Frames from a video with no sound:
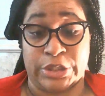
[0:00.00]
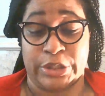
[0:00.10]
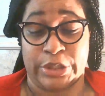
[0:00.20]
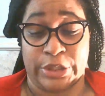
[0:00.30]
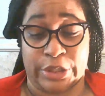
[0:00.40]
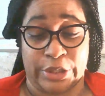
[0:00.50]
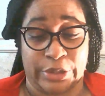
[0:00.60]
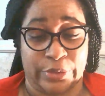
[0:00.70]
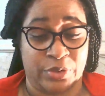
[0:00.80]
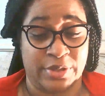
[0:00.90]

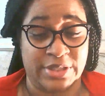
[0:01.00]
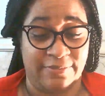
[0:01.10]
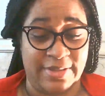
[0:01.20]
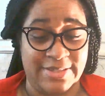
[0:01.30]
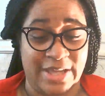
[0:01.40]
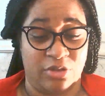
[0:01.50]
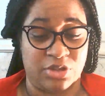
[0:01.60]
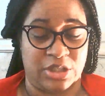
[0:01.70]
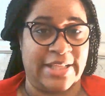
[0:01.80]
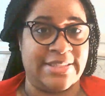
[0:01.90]
So you can definitely tell there's
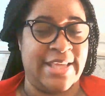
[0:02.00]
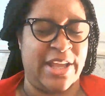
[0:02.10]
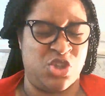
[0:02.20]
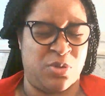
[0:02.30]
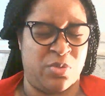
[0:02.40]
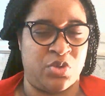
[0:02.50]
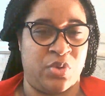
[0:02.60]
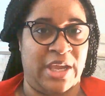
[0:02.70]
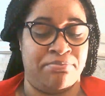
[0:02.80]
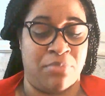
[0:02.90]
a lot of tension
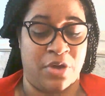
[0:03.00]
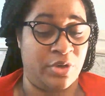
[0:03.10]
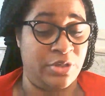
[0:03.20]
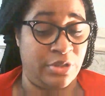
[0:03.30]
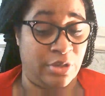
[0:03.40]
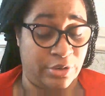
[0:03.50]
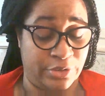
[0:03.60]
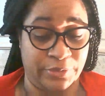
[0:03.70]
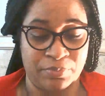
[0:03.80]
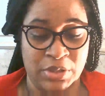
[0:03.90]
between mother and
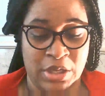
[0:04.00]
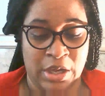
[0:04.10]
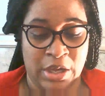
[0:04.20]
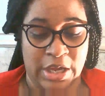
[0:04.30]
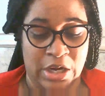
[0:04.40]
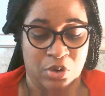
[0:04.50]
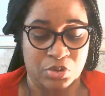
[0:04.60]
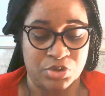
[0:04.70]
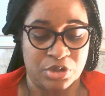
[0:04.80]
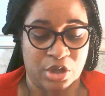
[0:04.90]
daughter. And
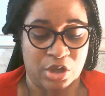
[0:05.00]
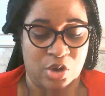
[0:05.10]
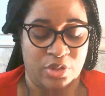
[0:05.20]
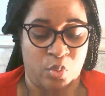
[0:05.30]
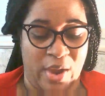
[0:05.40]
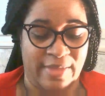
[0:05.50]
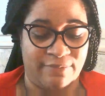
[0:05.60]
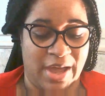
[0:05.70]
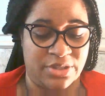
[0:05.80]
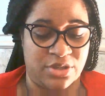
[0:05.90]
also the way that
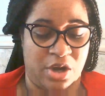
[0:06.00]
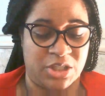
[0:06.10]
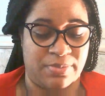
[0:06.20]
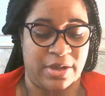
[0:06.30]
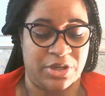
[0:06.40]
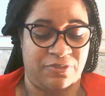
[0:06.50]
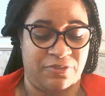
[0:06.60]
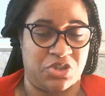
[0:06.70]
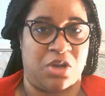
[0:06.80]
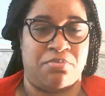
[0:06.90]
Violet talks about it, she
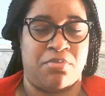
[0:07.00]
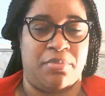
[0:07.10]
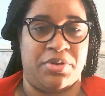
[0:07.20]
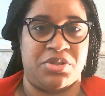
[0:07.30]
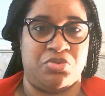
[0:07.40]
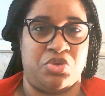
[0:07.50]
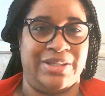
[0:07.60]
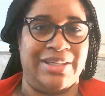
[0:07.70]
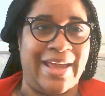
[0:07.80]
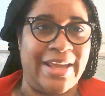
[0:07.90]
feels like her mom doesn't really
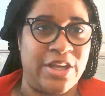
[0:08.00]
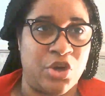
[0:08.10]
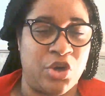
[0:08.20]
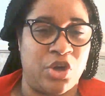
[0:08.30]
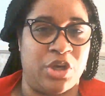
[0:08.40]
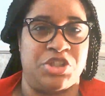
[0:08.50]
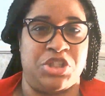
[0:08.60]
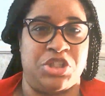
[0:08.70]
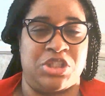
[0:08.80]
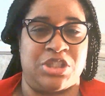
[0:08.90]
like her because
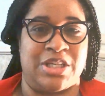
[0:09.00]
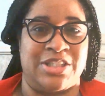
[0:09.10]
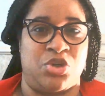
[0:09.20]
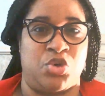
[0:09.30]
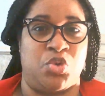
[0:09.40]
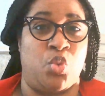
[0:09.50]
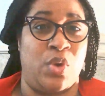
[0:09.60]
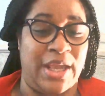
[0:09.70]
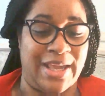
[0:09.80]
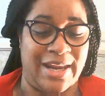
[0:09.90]
she's considered
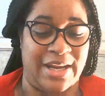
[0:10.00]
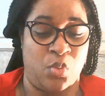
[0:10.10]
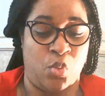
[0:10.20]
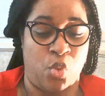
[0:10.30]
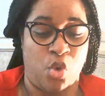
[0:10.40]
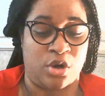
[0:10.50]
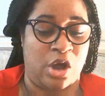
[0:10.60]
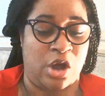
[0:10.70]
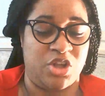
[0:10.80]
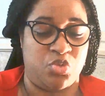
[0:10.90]
weak. And in a war
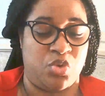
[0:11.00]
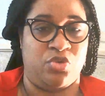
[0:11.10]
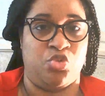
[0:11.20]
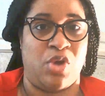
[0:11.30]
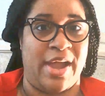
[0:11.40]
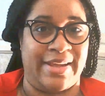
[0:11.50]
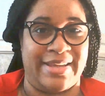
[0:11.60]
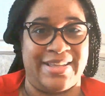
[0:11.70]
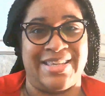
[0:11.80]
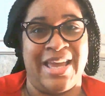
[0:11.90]
college where
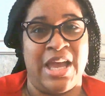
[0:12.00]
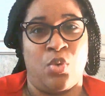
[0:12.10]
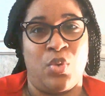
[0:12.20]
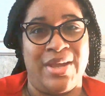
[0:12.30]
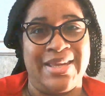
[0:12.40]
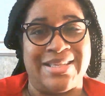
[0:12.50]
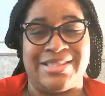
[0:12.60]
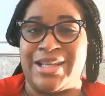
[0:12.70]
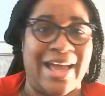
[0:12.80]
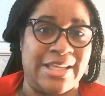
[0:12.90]
dragons, weak is
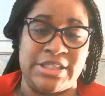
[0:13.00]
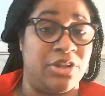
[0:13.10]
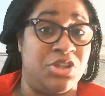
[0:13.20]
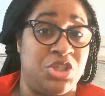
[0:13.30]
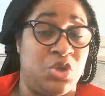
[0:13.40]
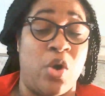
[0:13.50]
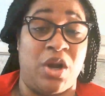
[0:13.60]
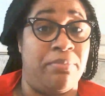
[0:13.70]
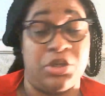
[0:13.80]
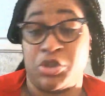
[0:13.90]
the last thing that you want
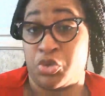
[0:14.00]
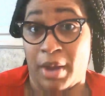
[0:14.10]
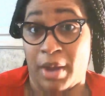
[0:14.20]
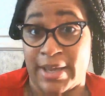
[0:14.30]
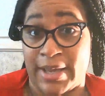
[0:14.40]
to be described